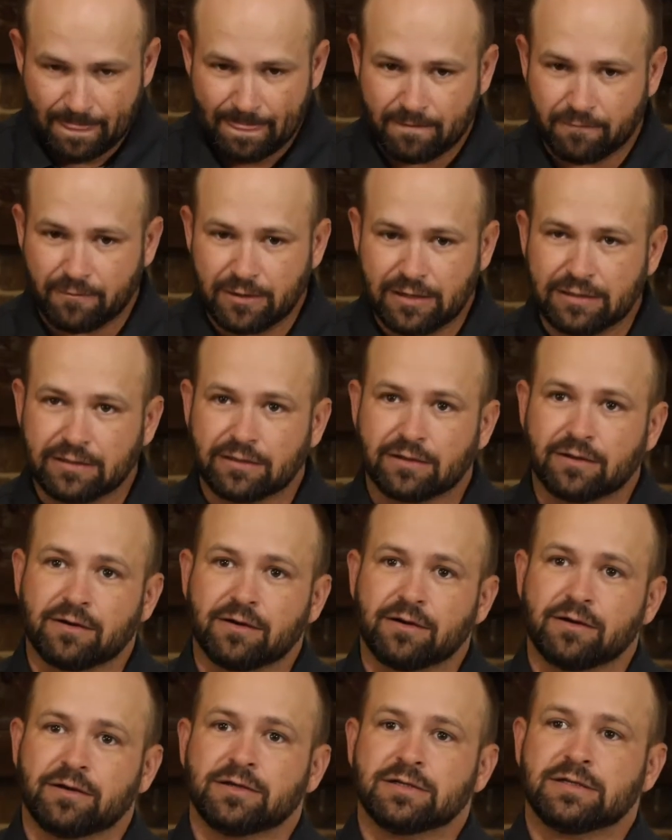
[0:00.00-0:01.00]
We
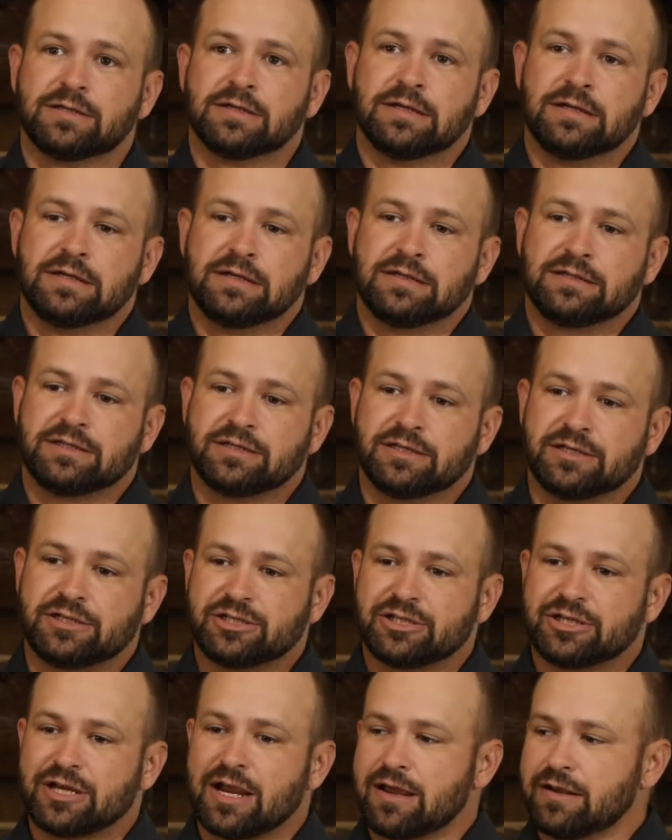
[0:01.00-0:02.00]
learned to
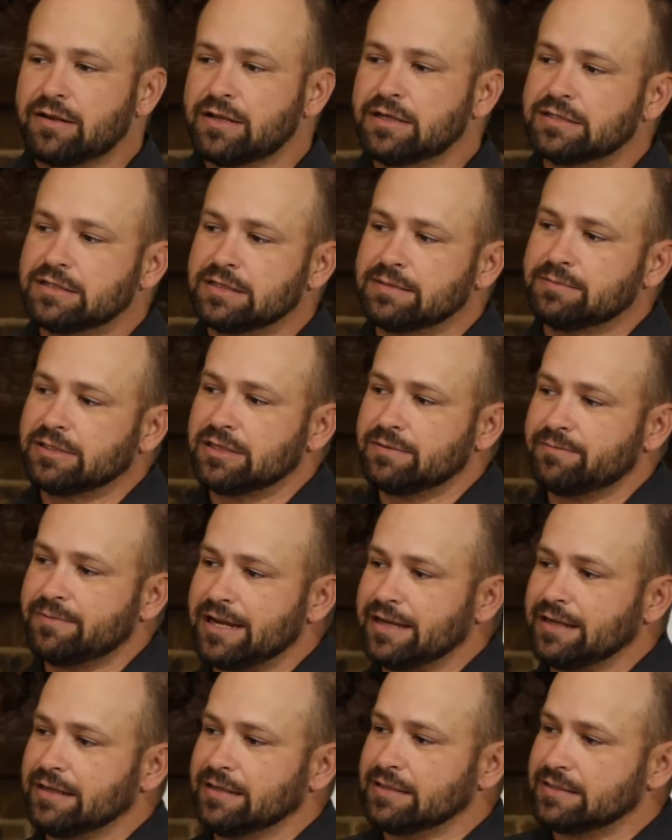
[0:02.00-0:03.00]
challenge them to
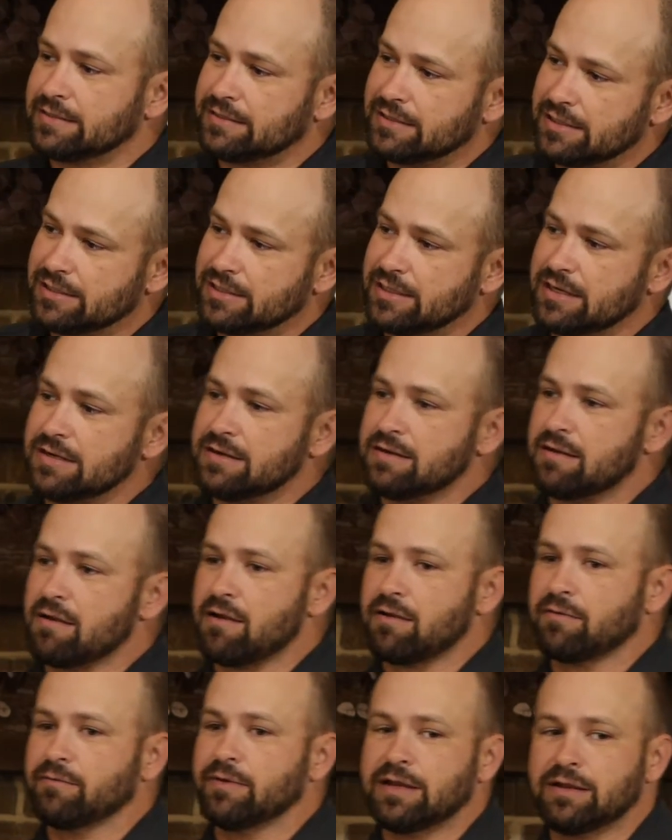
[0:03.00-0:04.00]
make a decision
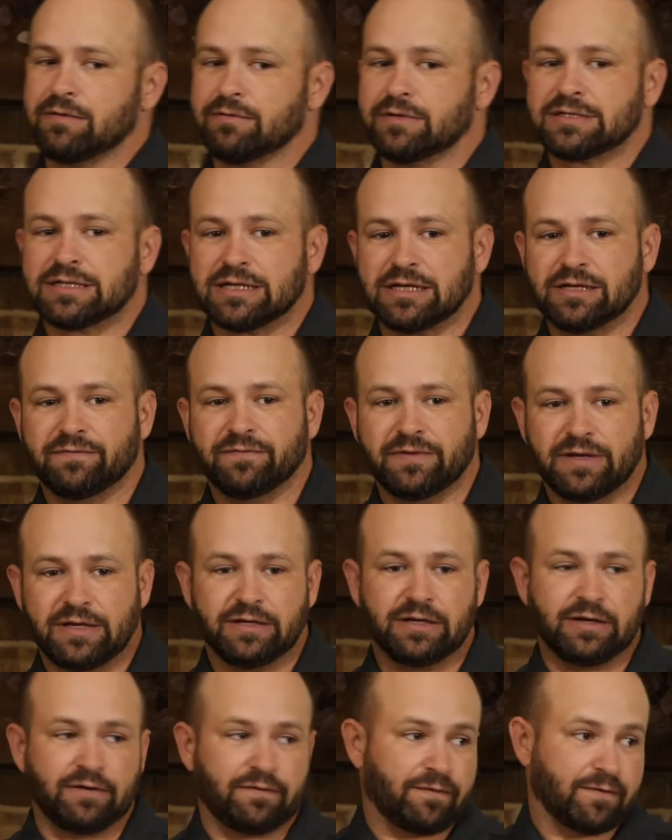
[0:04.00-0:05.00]
not when it was
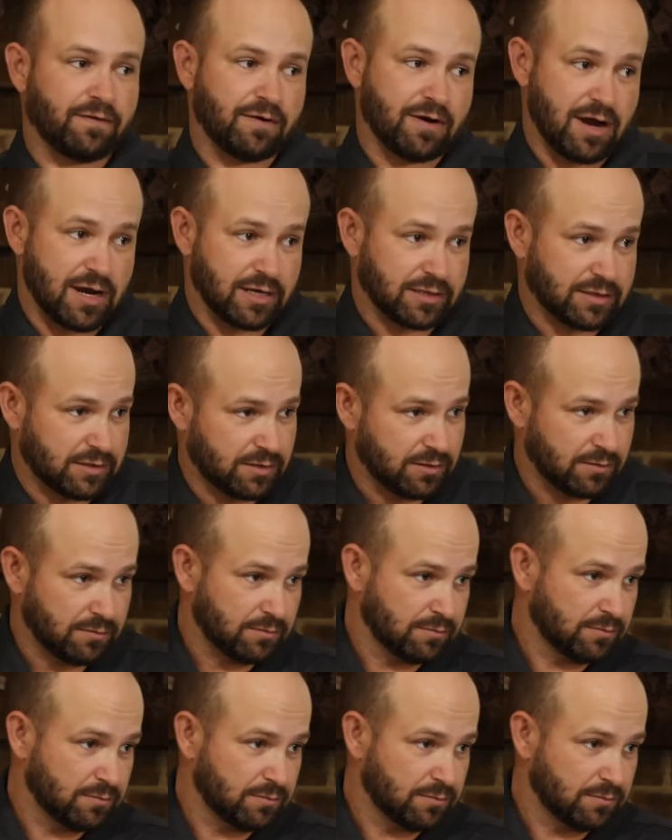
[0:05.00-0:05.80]
convenient for us